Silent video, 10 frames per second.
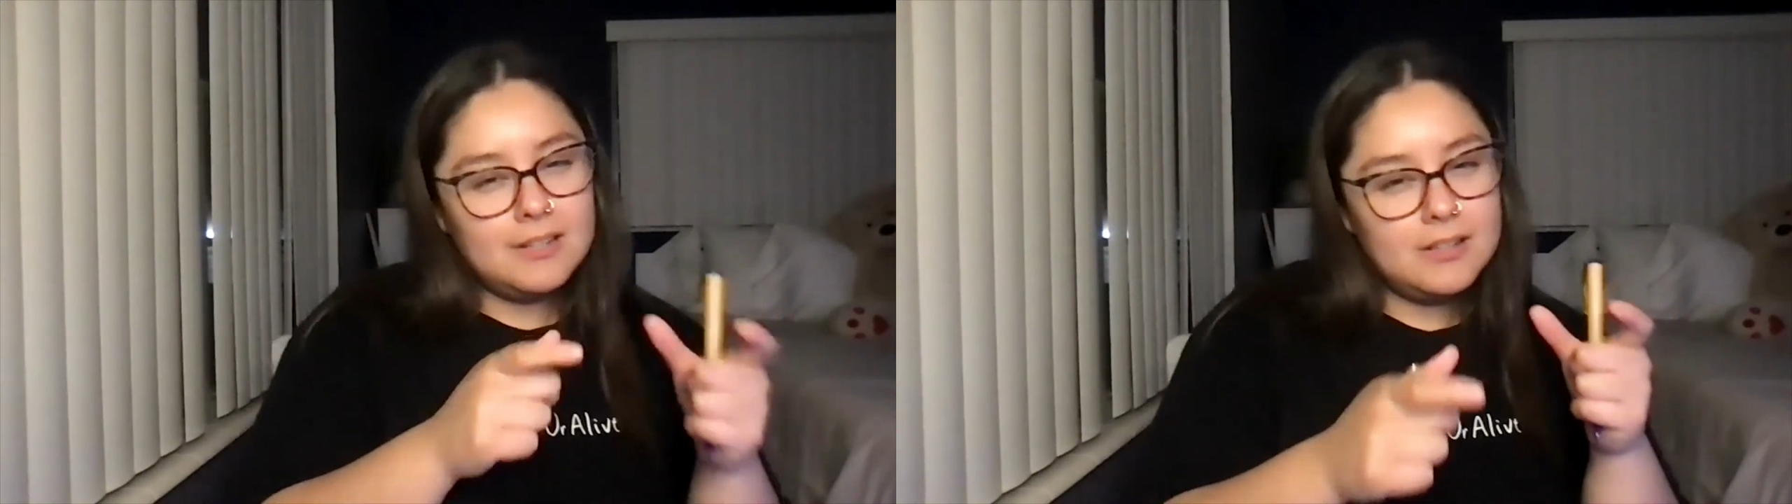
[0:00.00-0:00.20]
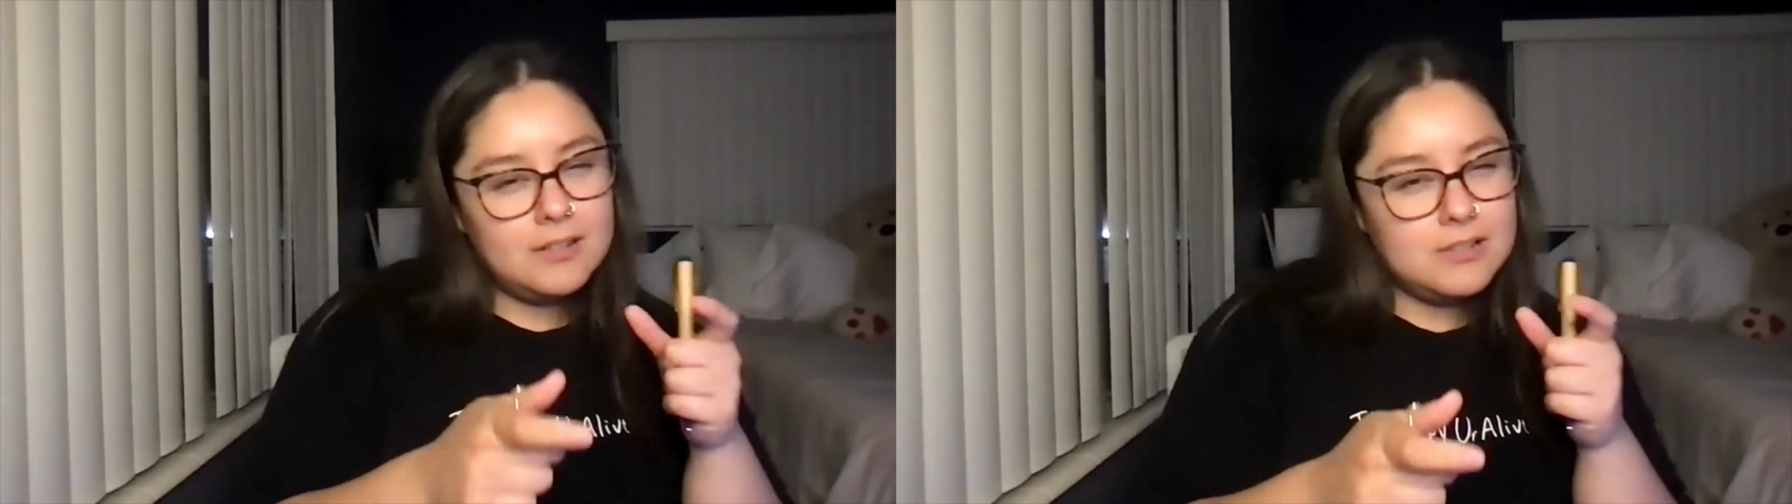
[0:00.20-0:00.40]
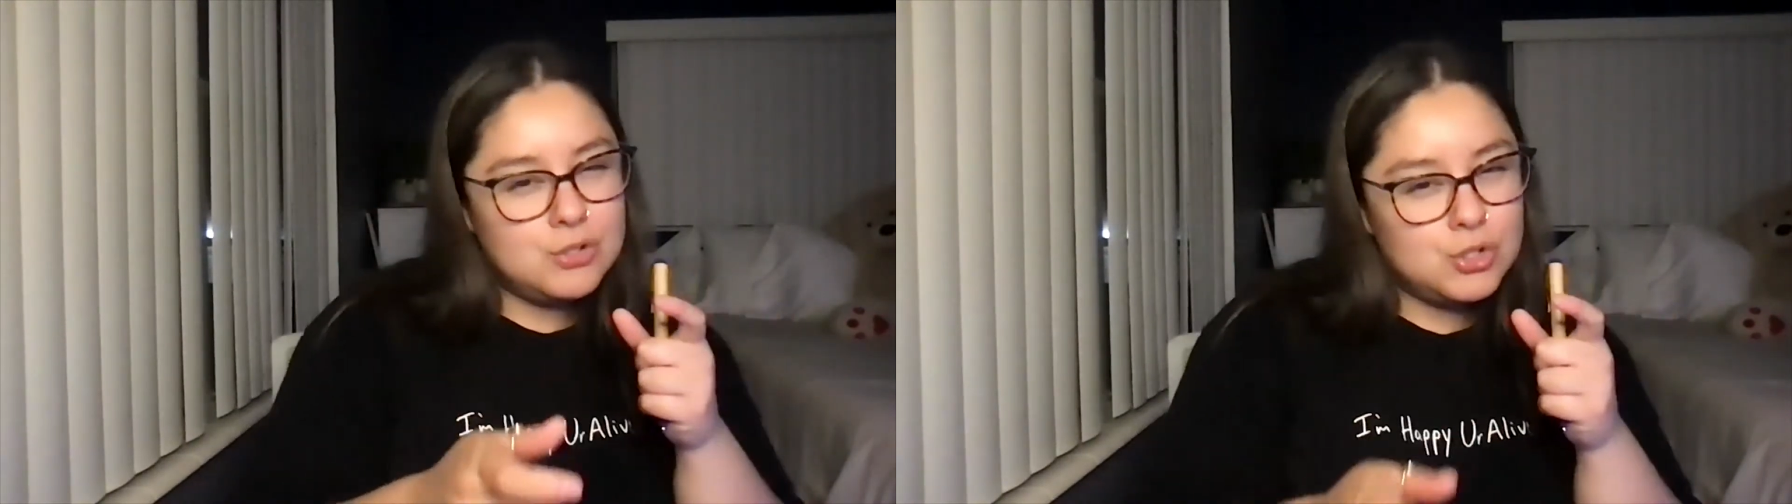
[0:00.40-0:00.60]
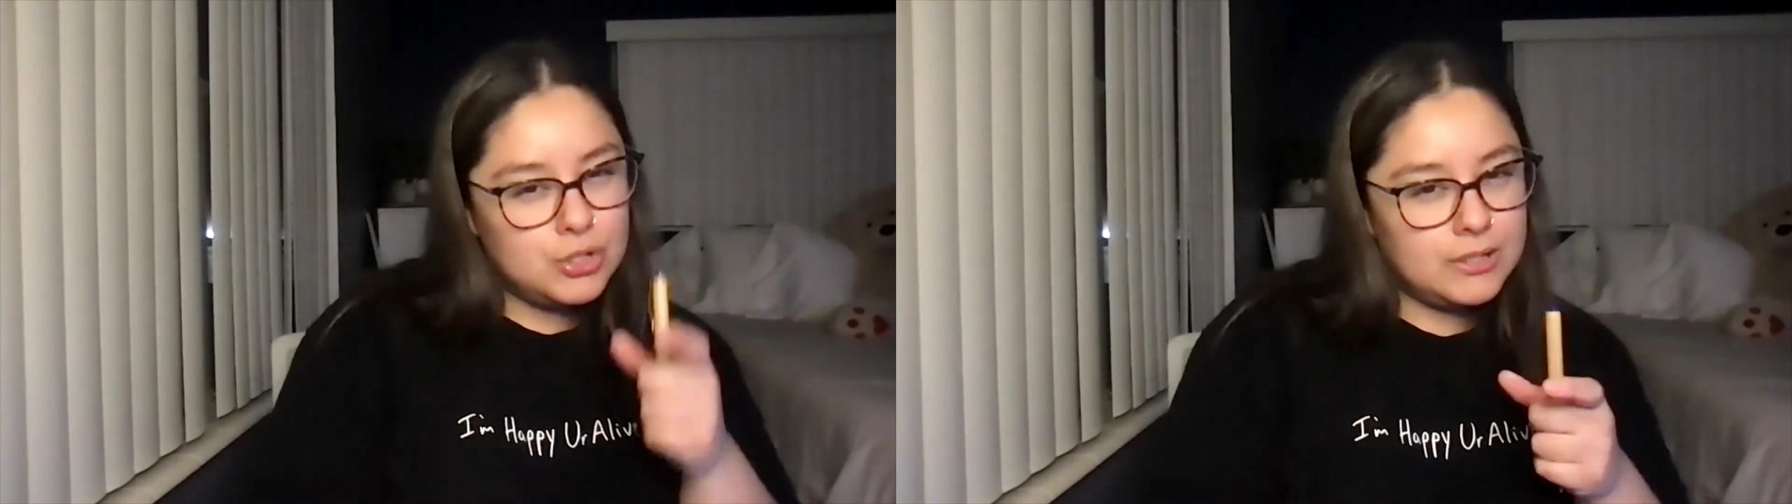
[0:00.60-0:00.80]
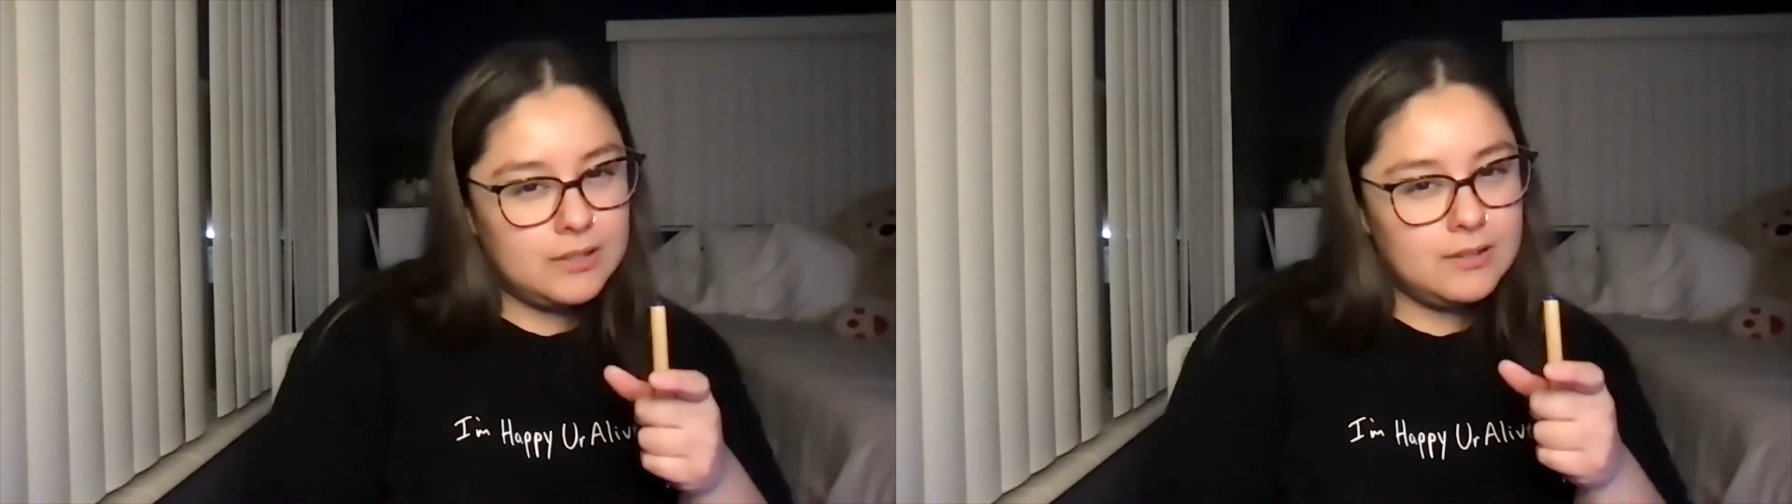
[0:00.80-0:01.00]

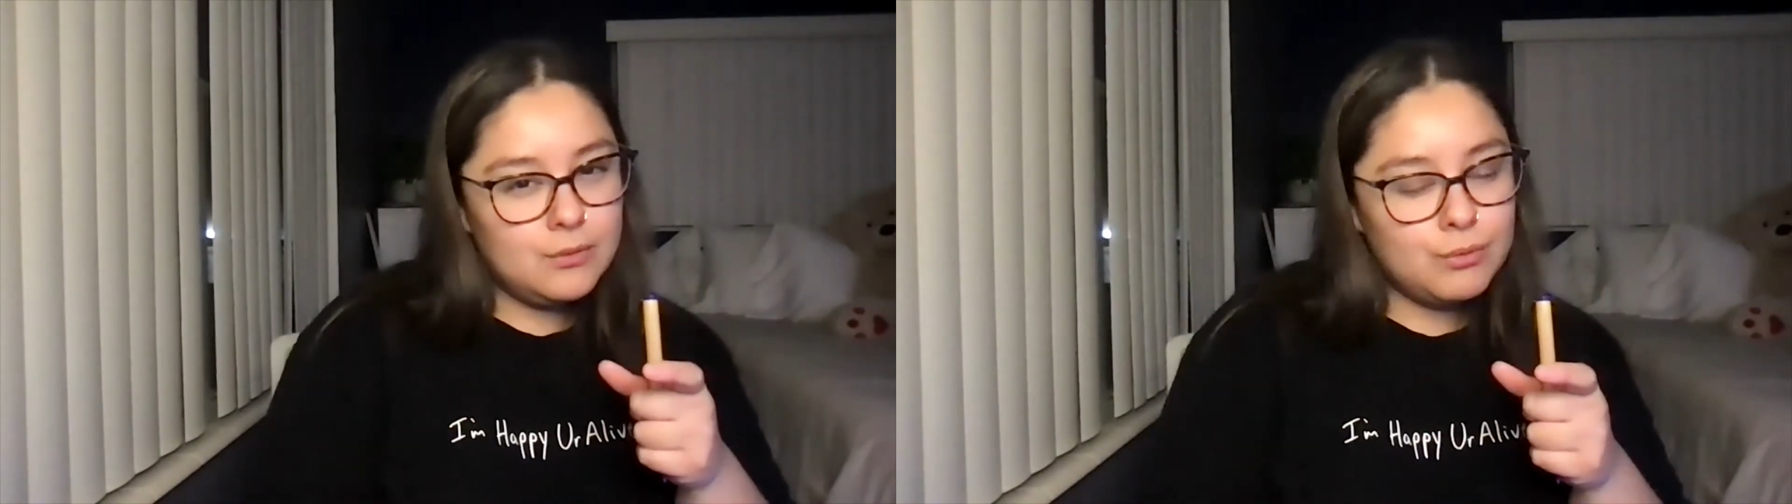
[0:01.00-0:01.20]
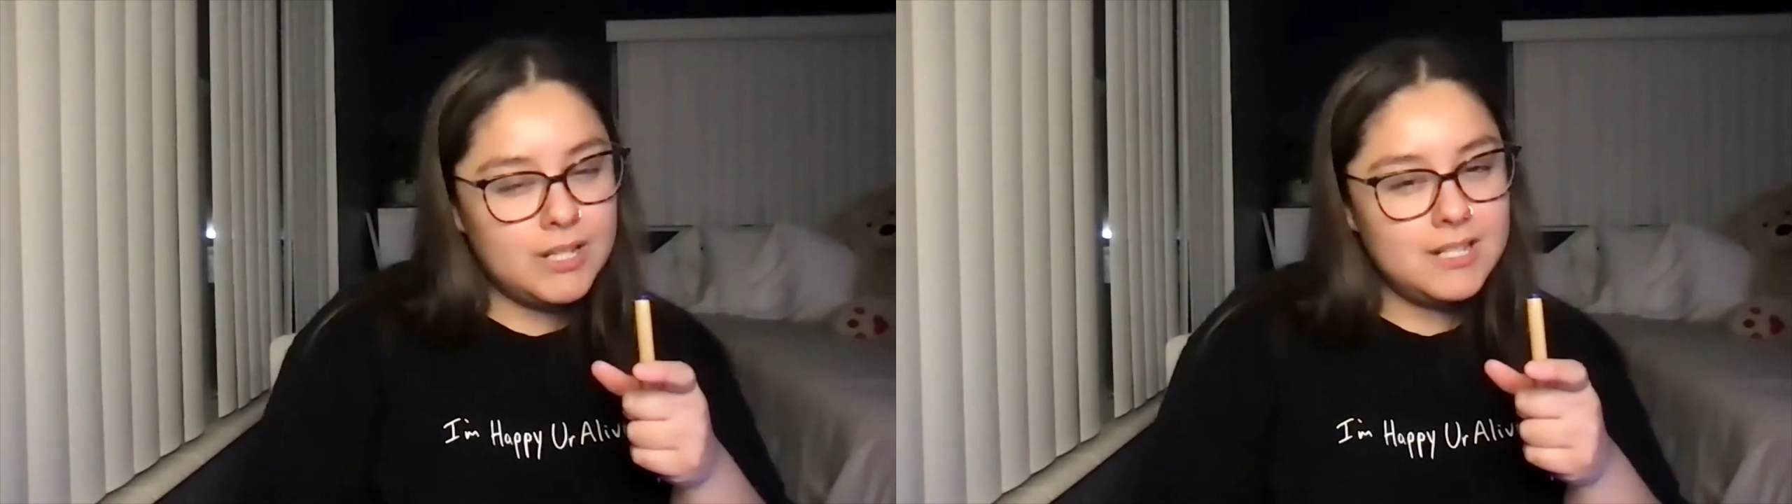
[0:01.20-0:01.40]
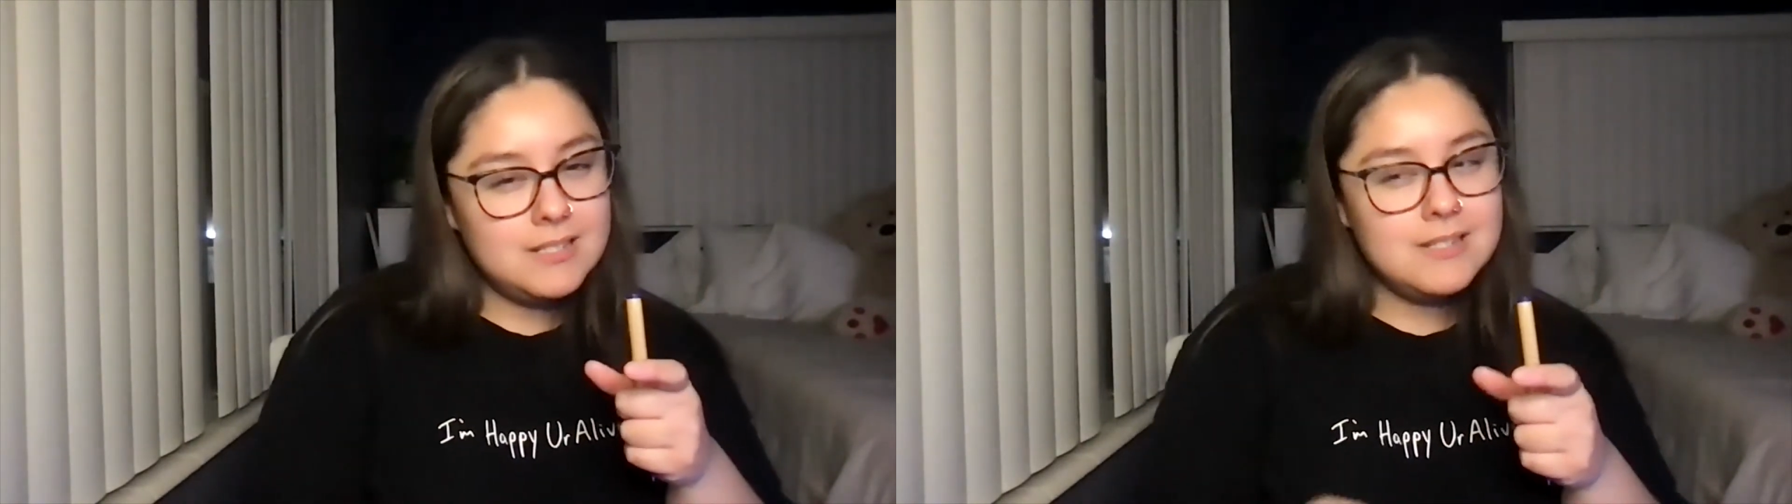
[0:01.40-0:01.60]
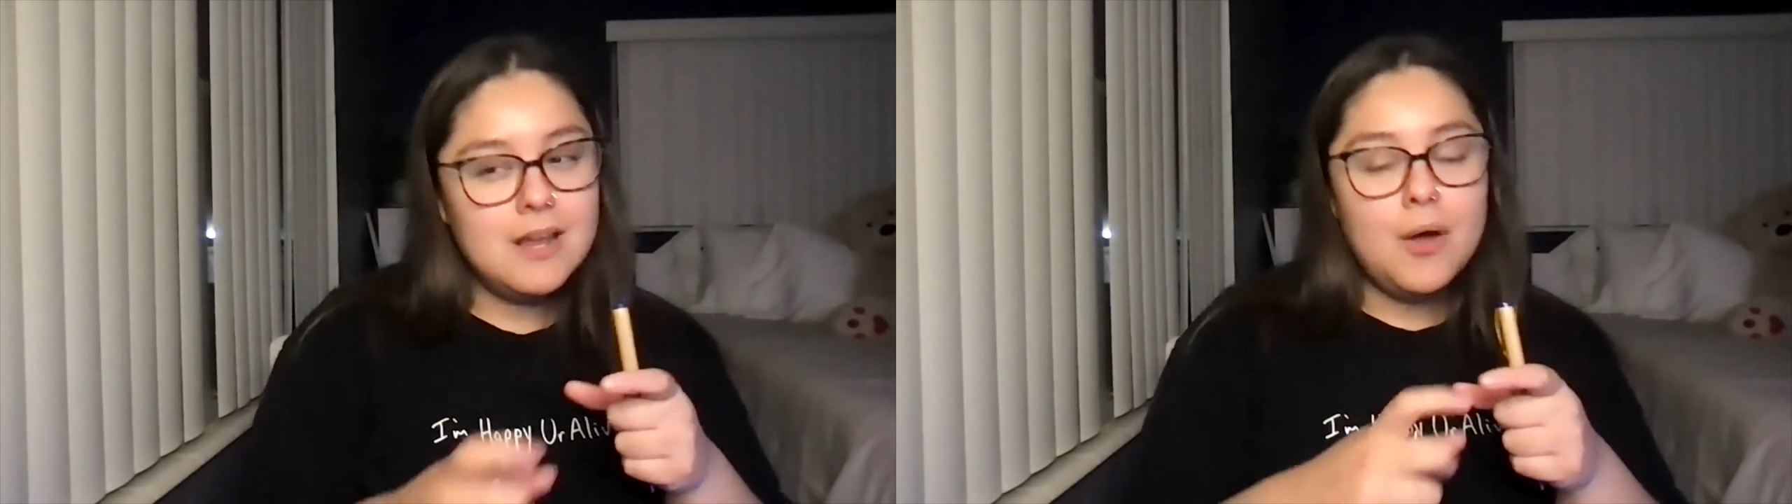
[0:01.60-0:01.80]
EEG reads,